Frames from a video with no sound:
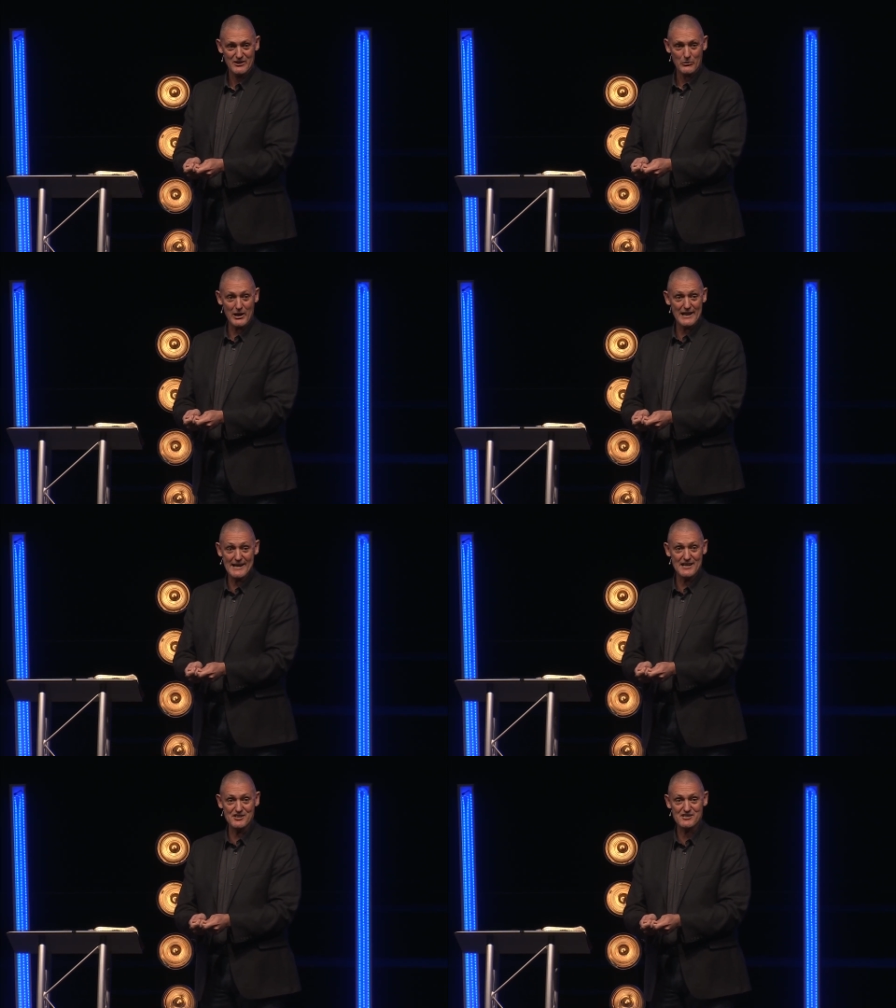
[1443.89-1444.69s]
Why
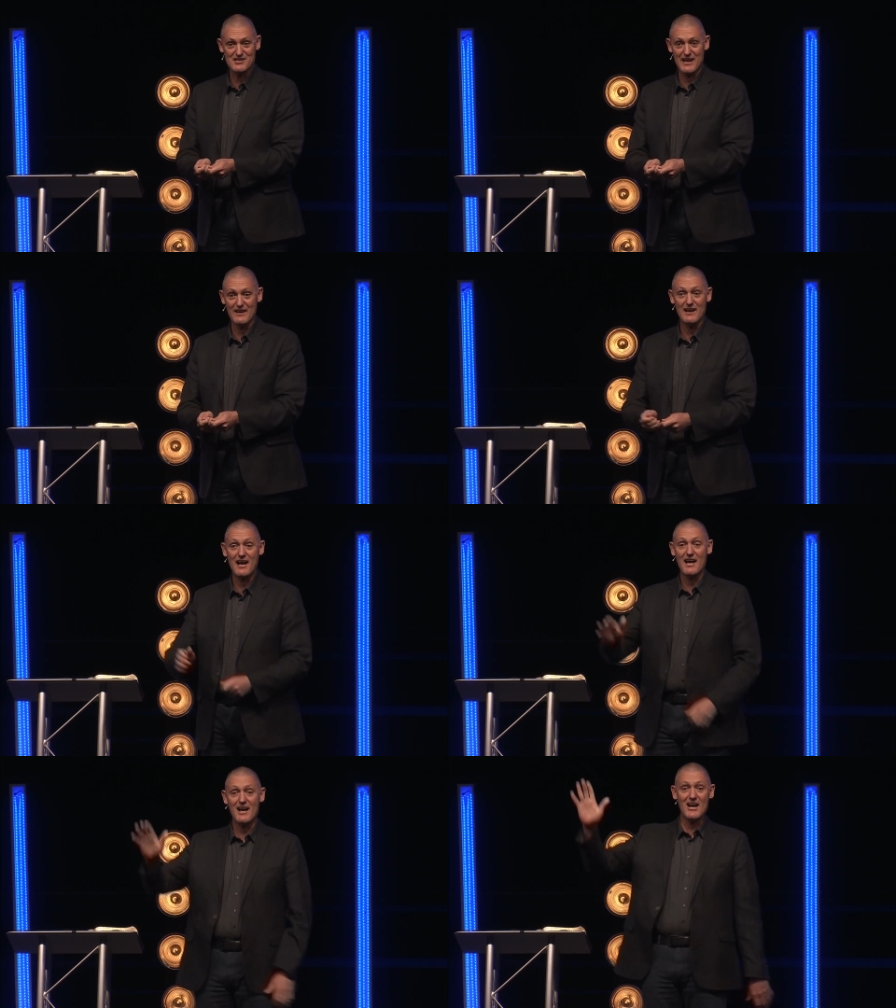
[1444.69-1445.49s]
didn't he just say, uh
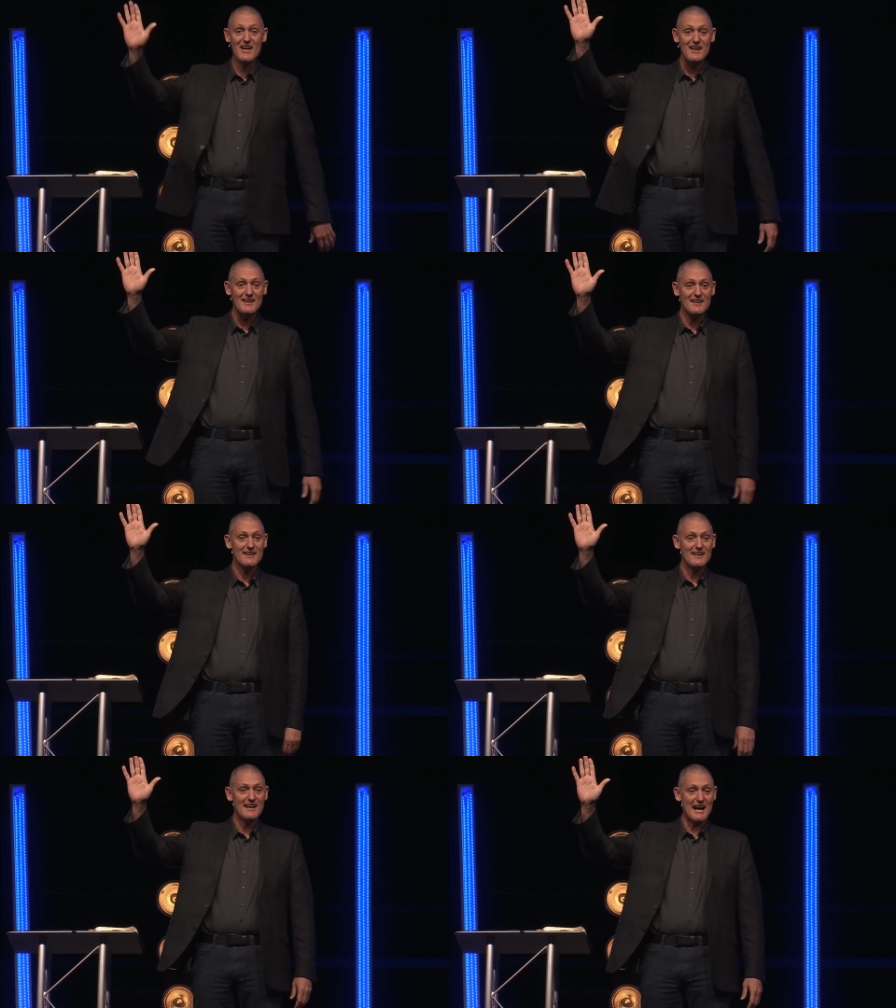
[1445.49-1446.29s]
uh-uh, uh,
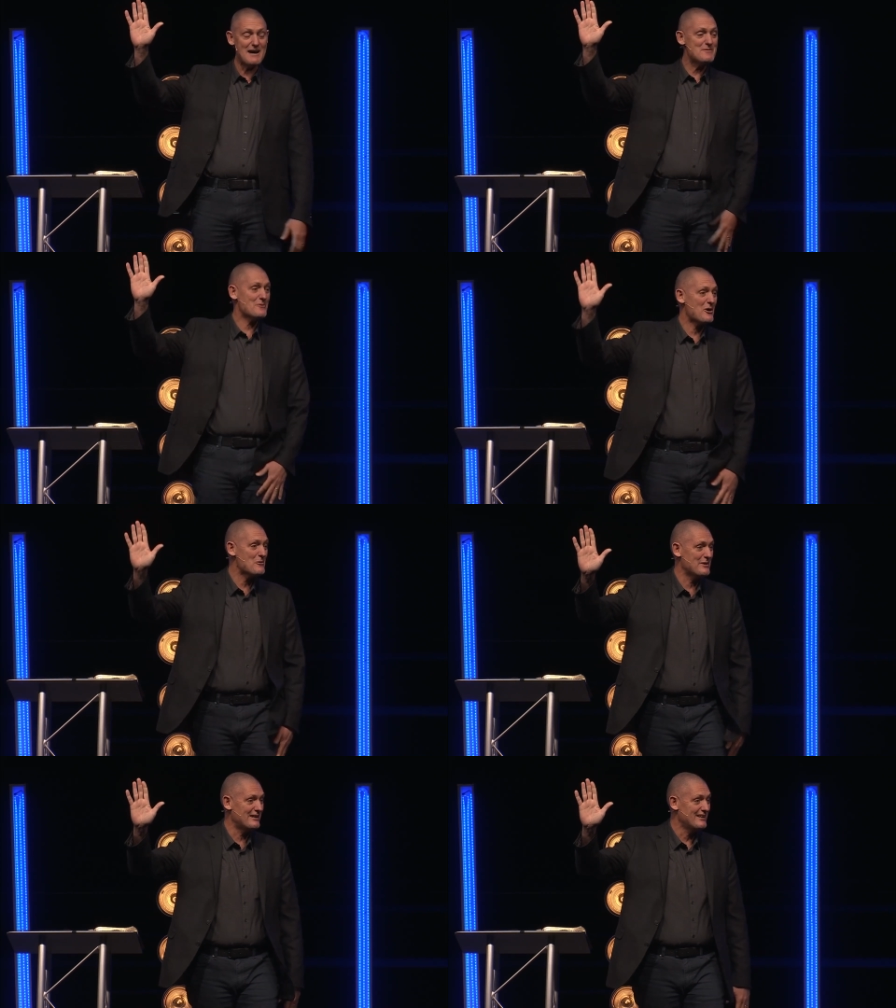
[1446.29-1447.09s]
I'm a
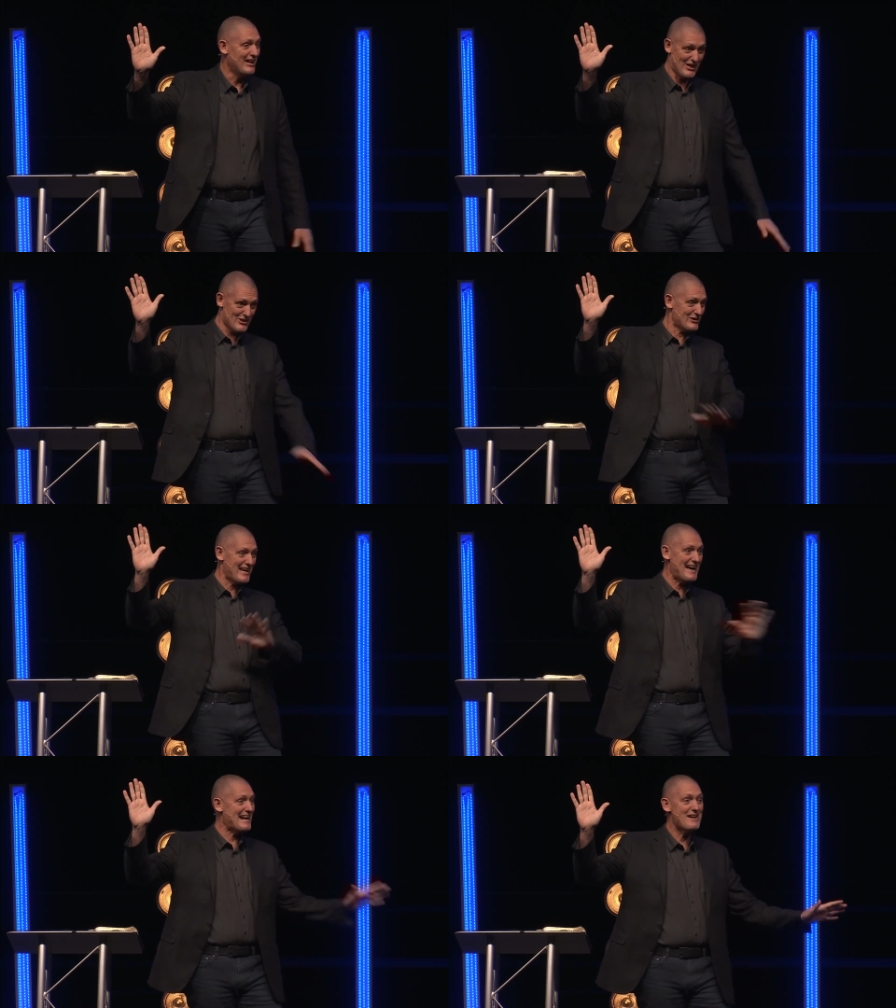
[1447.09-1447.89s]
Roman, you
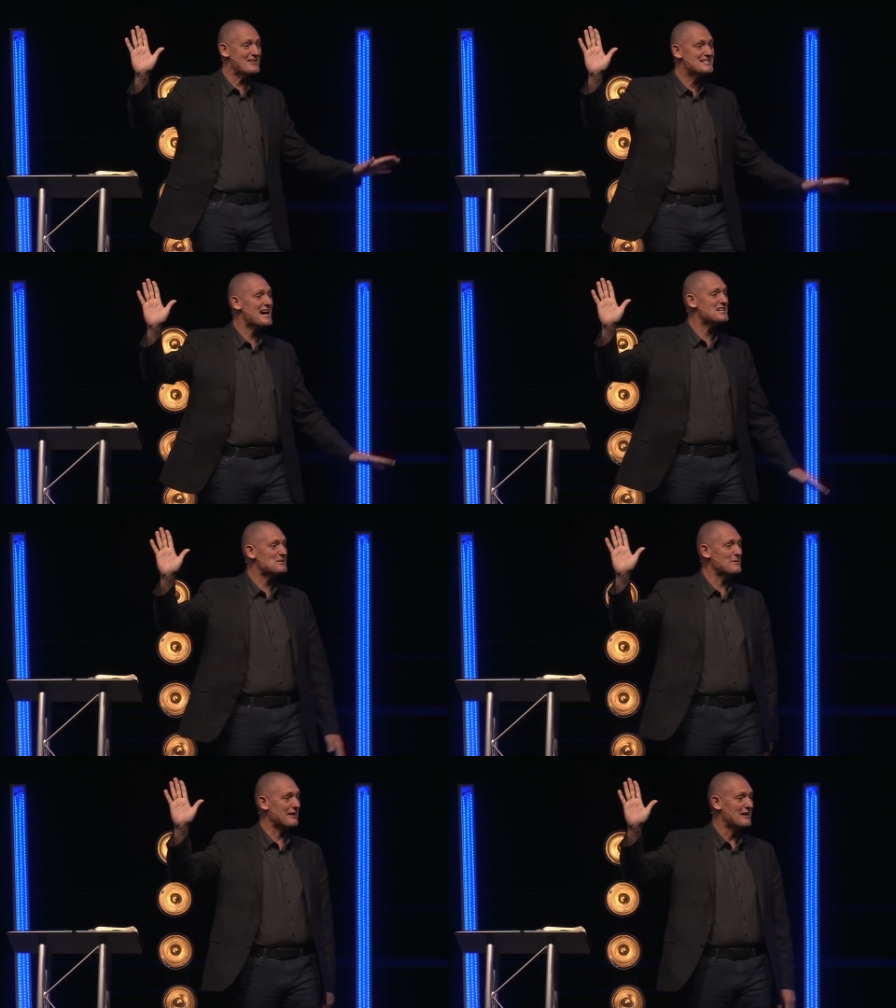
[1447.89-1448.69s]
can't even
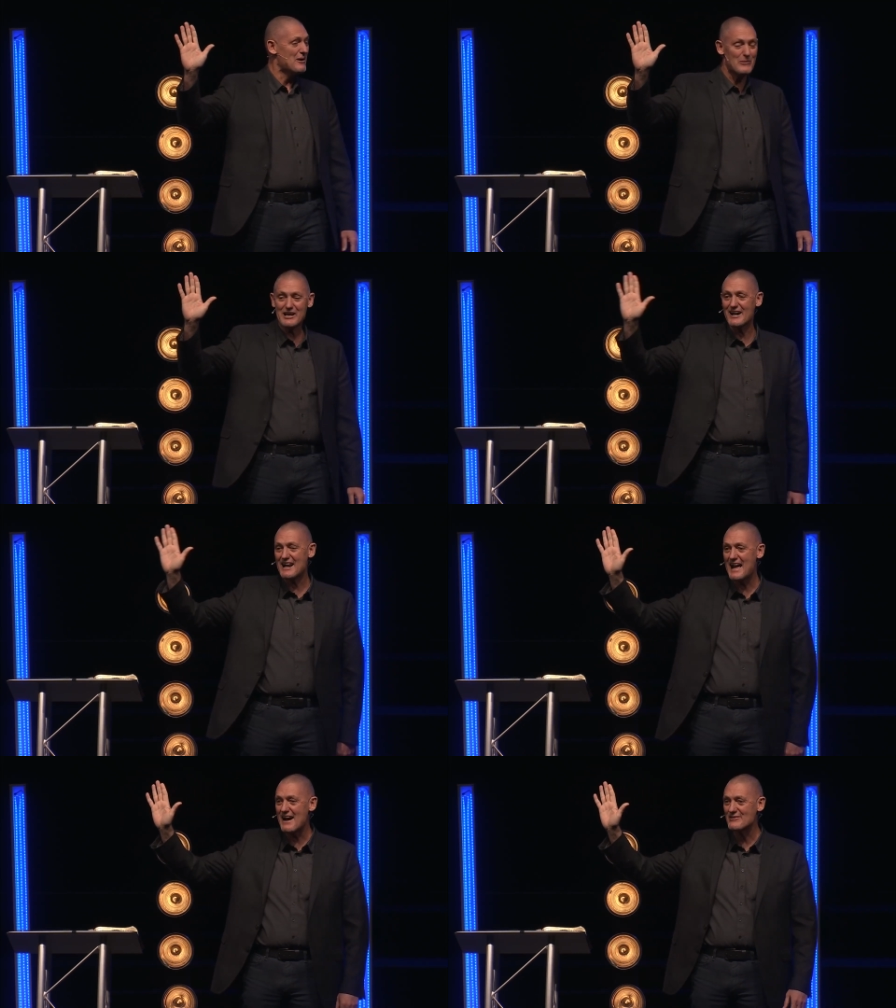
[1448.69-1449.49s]
touch me, we
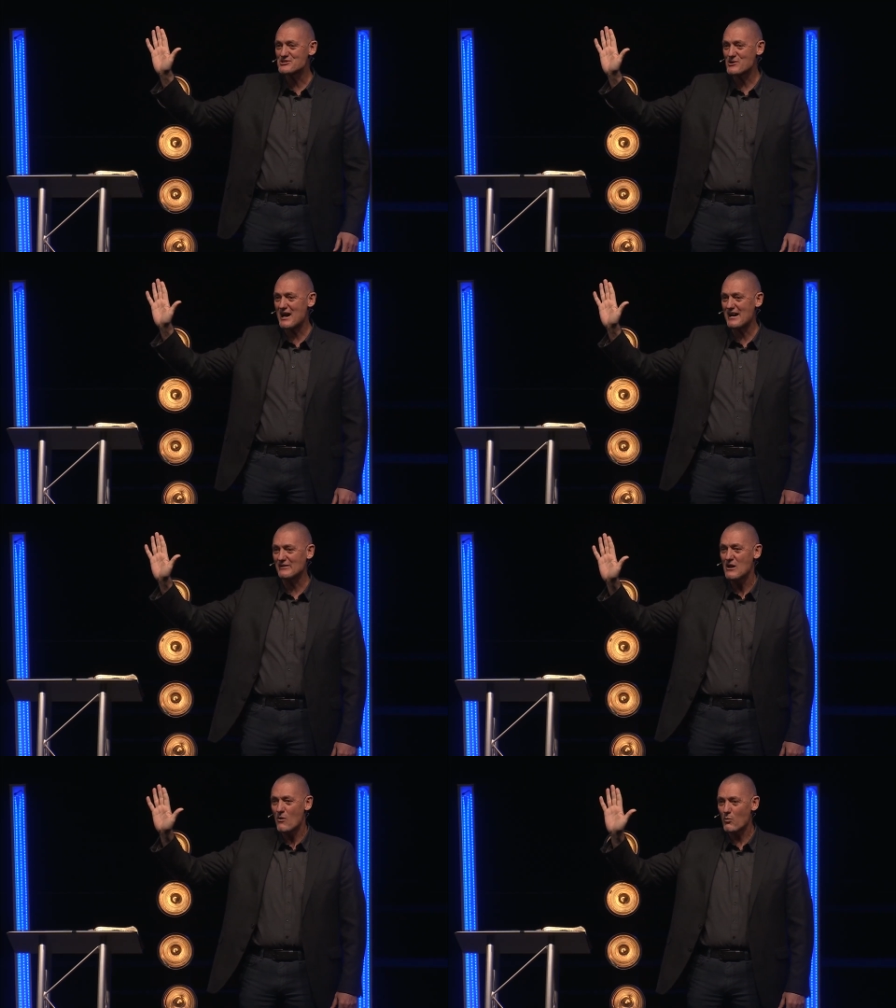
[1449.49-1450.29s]
gotta have a trial?